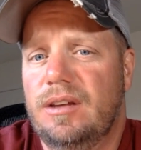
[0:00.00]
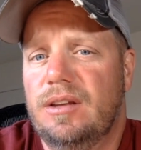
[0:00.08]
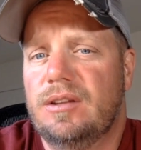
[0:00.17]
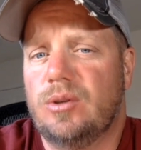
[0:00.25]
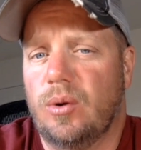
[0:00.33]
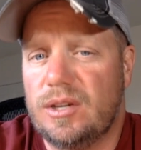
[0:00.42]

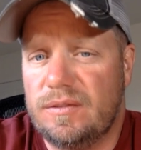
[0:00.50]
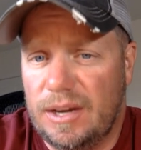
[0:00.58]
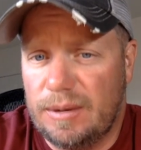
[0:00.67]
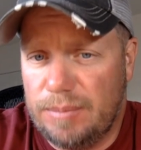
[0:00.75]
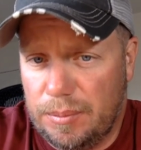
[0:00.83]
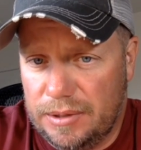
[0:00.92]
Toyota's
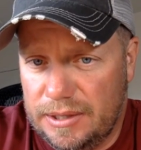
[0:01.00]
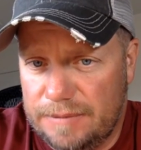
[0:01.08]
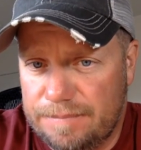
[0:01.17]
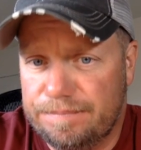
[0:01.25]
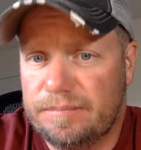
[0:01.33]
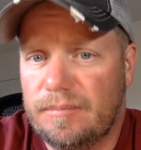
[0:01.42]
flying people
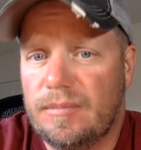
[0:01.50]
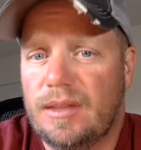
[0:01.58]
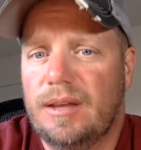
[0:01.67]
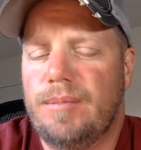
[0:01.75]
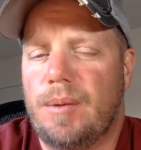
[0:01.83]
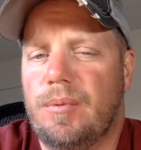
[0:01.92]
in,
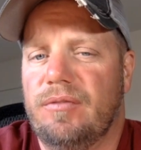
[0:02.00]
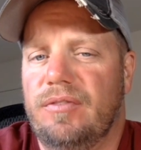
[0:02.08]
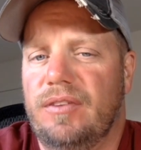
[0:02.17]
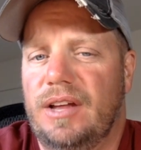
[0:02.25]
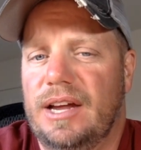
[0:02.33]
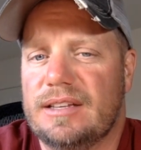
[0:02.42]
people are
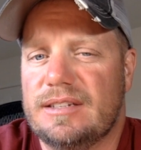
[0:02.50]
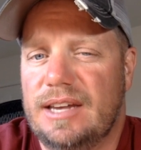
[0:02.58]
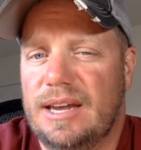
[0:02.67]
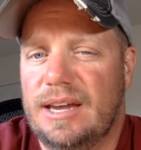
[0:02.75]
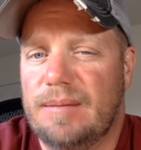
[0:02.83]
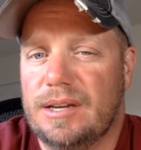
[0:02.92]
flying and
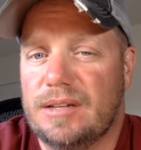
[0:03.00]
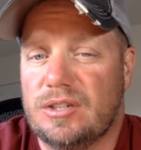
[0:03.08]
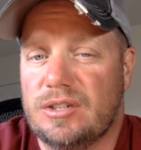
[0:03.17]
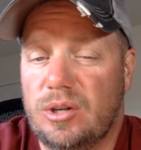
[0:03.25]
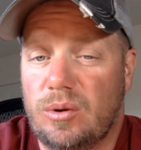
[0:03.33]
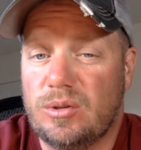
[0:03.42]
staying because the
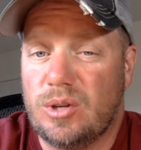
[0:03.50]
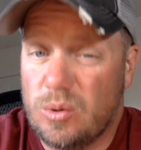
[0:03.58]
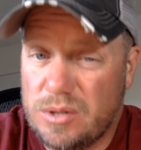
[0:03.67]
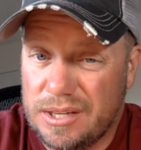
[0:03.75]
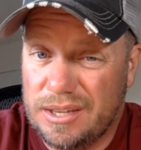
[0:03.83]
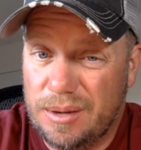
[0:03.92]
show's
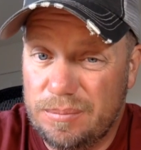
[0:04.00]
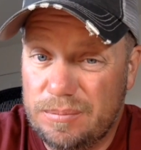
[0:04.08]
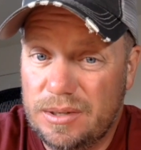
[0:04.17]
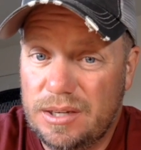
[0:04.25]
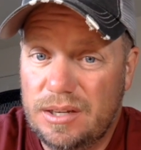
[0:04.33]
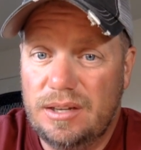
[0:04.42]
hosting them.
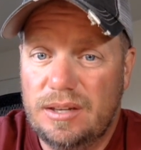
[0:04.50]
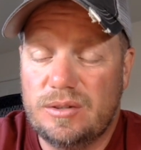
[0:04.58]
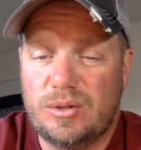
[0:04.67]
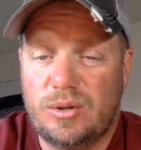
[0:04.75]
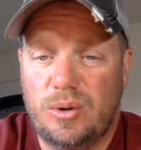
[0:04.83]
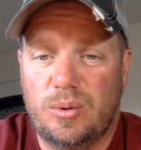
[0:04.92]

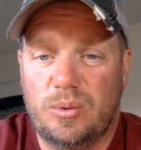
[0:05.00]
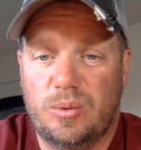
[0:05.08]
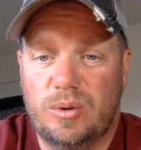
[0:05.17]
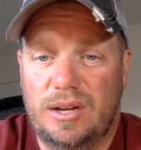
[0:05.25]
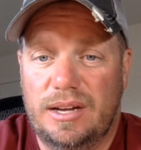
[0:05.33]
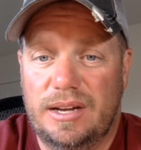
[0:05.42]
So
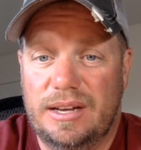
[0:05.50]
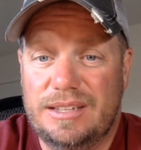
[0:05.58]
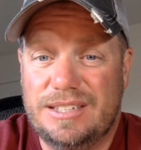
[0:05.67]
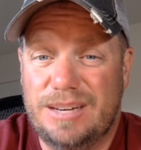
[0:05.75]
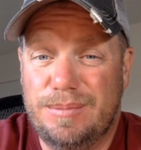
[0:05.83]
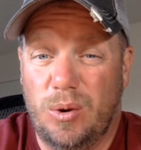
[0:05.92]
it's
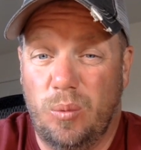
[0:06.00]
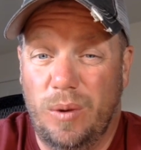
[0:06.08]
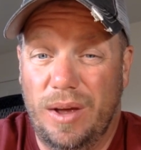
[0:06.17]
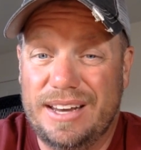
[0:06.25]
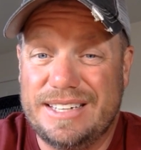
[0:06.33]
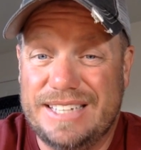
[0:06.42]
going to be a
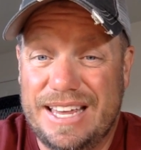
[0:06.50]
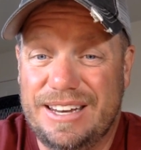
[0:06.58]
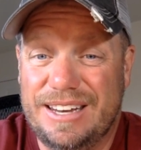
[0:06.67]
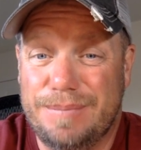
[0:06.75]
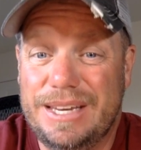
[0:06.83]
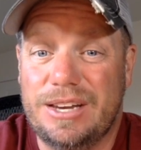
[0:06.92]

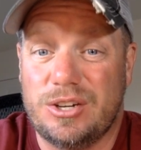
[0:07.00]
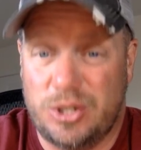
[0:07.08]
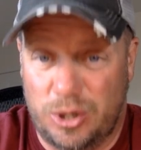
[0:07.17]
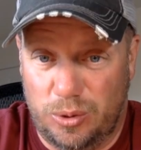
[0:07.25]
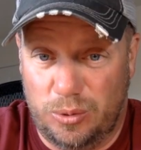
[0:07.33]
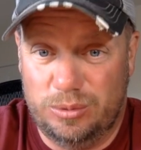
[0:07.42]
well-attended media
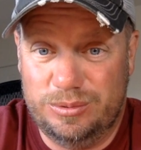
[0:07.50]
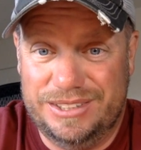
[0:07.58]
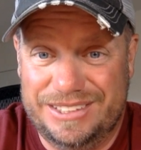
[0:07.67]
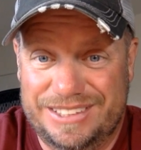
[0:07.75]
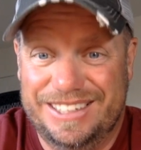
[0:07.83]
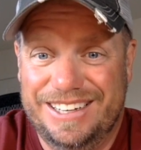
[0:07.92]
show,
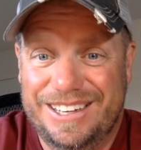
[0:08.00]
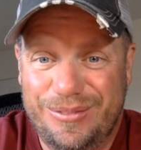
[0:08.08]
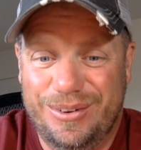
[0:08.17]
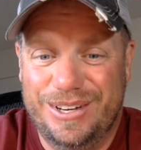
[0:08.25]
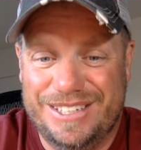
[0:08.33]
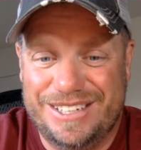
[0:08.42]

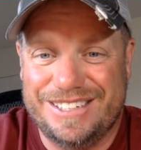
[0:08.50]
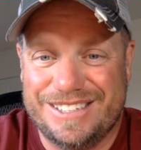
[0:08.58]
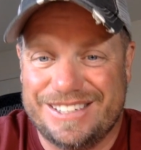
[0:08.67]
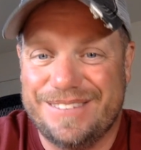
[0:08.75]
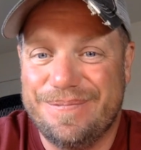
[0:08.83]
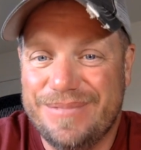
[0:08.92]
which
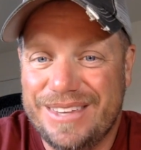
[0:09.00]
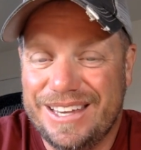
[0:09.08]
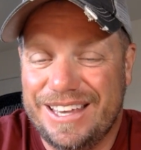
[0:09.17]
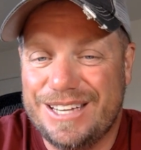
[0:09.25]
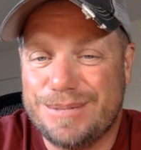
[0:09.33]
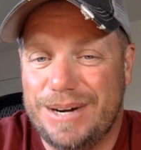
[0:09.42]
is
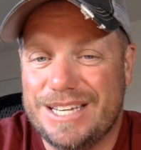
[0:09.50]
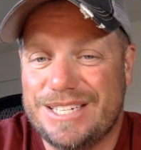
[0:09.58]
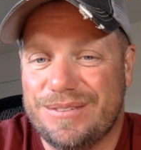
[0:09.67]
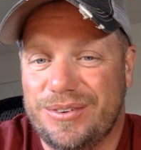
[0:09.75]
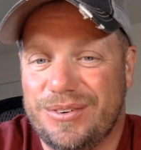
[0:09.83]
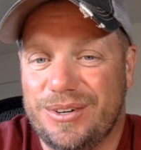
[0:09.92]
kind of surprising
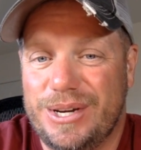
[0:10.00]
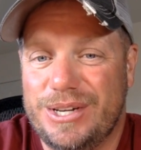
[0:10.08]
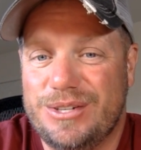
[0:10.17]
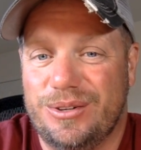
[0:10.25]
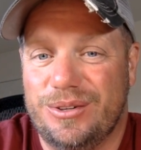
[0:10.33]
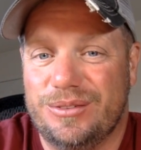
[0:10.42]
for a
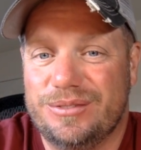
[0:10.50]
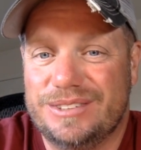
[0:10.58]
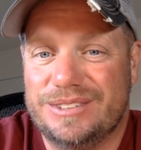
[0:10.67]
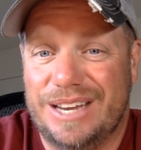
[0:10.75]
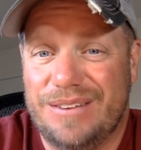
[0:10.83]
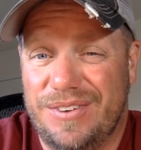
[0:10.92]
regional
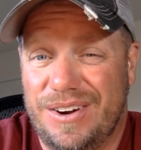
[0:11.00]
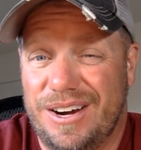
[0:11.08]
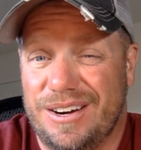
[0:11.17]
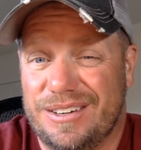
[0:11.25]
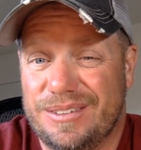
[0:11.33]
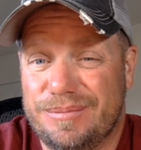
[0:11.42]
state
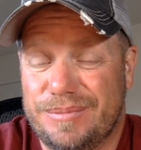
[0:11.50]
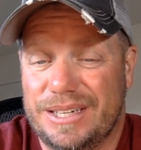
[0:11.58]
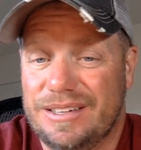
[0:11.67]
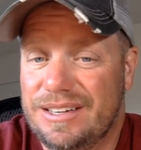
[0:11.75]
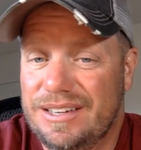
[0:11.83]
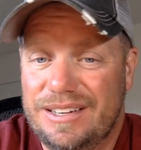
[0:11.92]
fair. But
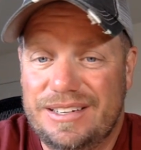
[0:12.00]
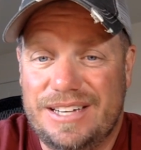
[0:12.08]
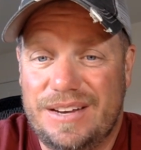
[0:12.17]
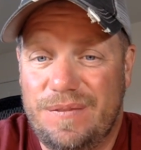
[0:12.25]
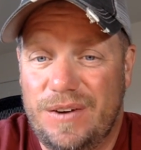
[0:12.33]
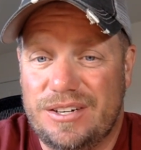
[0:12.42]

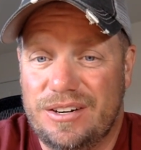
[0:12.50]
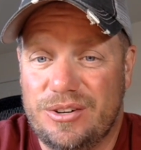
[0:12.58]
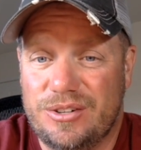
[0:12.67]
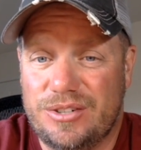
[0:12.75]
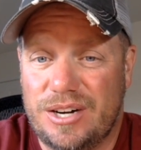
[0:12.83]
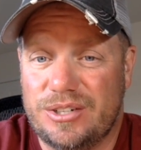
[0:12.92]
State Fair has turned into
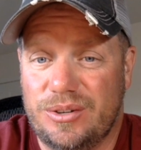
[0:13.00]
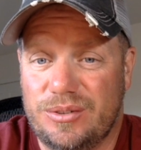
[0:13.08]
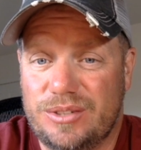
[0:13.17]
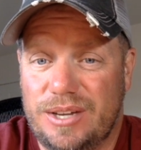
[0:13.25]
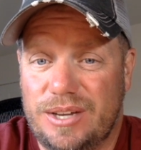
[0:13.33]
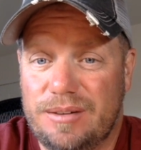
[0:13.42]
a truck show,
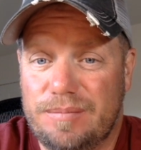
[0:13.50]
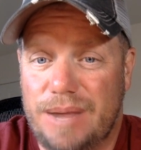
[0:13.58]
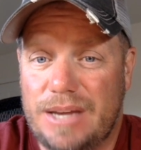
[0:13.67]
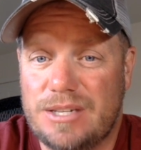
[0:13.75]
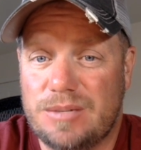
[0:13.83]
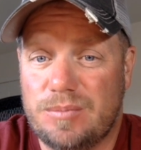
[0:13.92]
so I
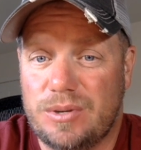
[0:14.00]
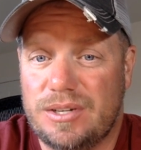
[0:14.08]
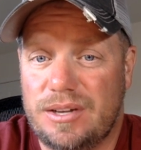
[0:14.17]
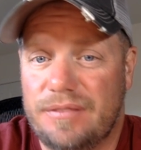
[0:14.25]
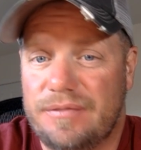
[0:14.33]
imagine some more stuff.